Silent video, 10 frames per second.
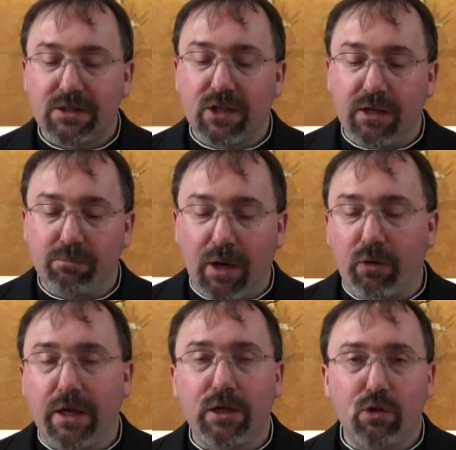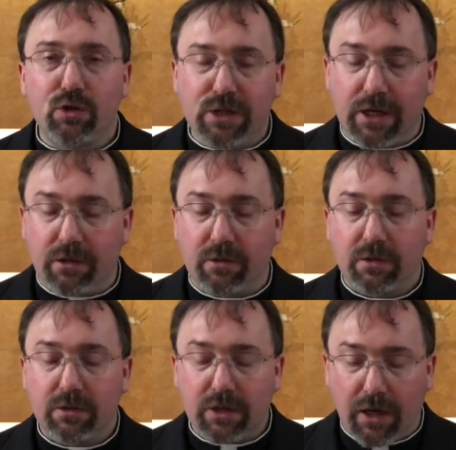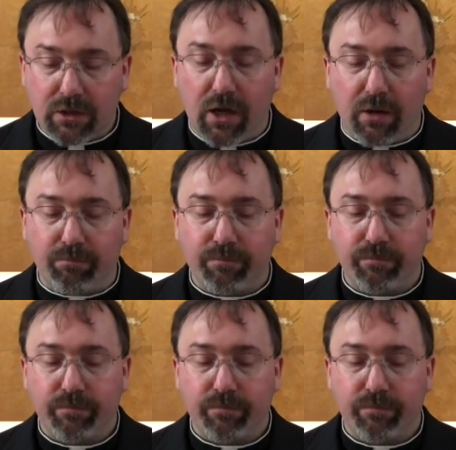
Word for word: stmaryeugene.com.